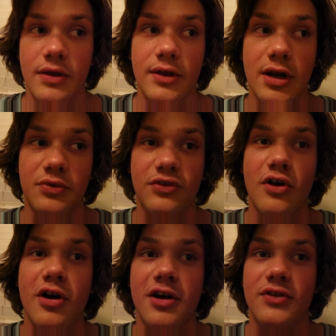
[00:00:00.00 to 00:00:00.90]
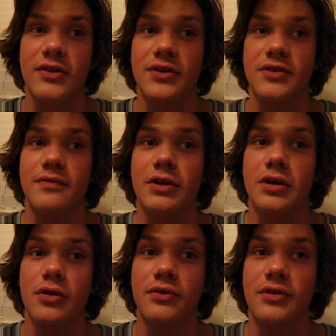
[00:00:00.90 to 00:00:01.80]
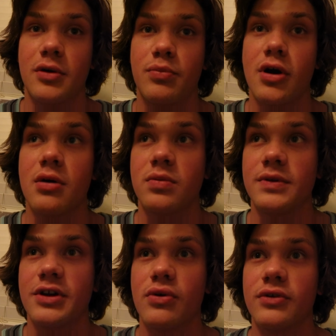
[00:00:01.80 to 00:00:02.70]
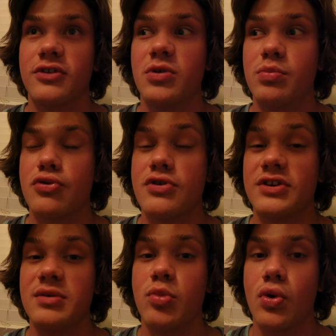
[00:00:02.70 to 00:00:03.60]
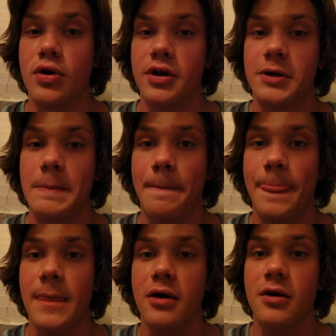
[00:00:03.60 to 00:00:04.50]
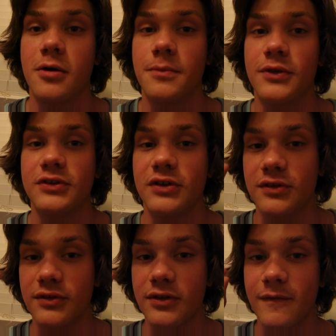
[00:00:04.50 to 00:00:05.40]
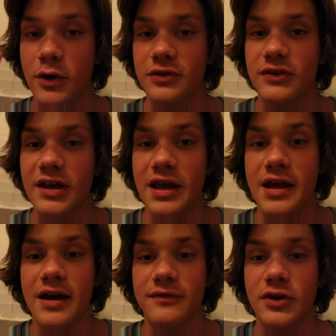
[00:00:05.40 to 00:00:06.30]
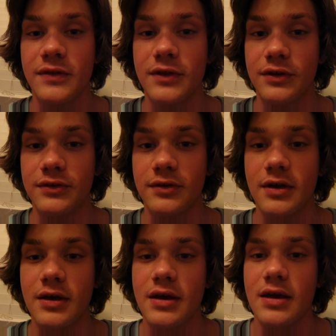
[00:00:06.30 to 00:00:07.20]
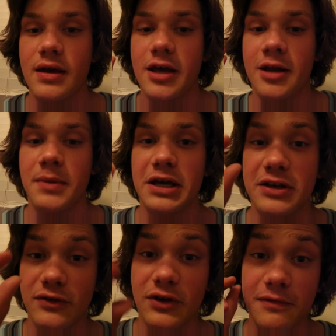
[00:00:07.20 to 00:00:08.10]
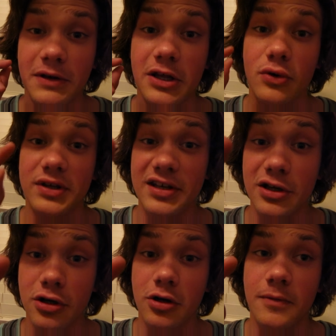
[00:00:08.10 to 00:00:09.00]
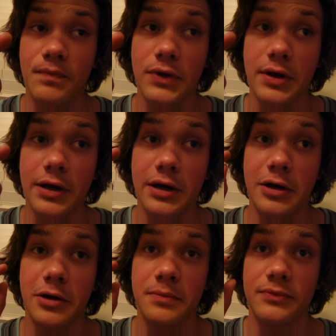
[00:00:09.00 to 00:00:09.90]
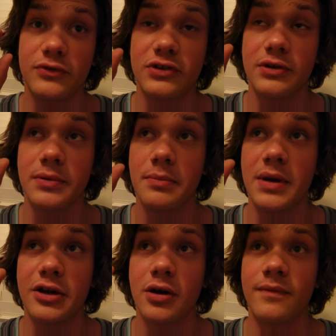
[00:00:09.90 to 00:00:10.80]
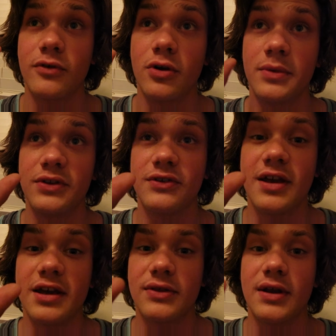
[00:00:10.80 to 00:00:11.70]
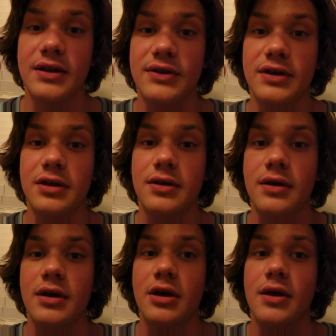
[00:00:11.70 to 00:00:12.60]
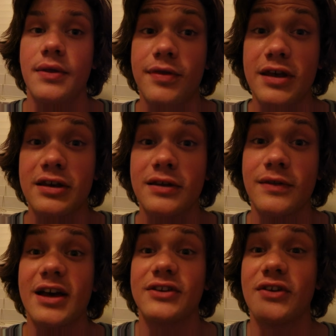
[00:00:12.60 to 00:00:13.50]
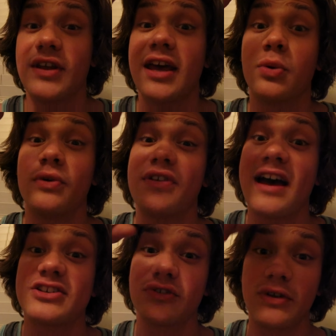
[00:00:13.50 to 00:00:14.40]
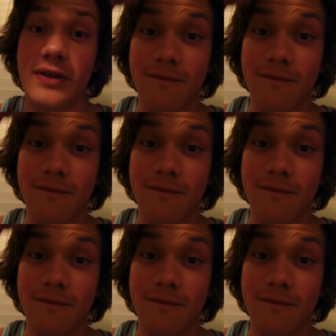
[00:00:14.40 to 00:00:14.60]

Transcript: that I'm sorry that these videos are probably going to be pretty boring um, this is the first day I've done this, and I'm making this video here um, to make up for a mistake that I did thinking that today was actually the